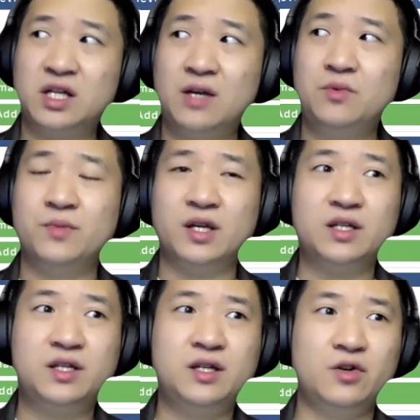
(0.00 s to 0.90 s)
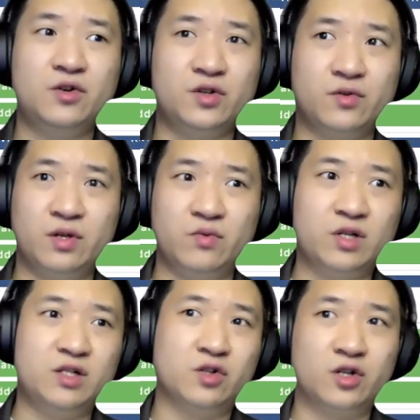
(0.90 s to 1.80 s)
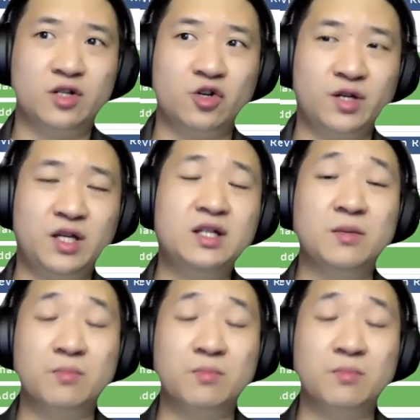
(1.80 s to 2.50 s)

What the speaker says: time you being here or you even not log in,